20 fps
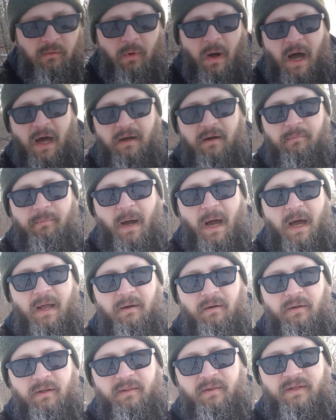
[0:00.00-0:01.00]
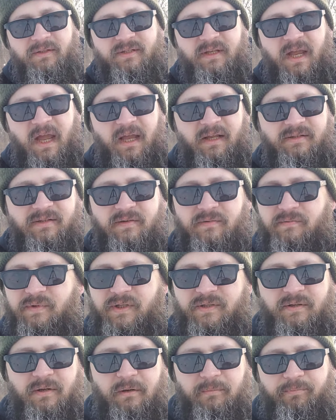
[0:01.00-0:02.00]
water bottle, in this case,
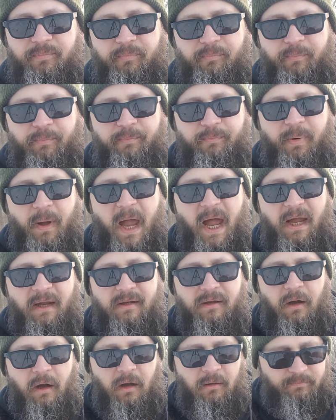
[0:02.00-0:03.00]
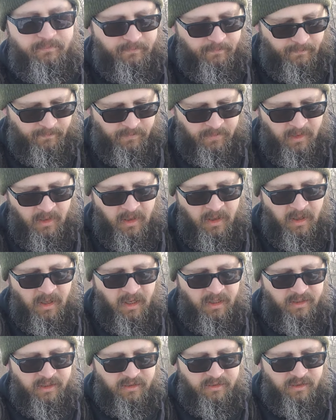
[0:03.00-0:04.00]
just a pack cup,
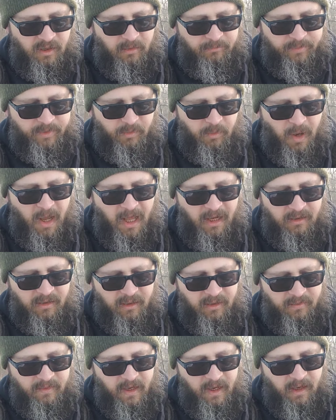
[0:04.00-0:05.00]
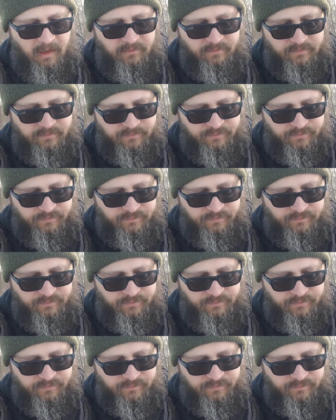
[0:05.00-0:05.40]
and you dump your water in there.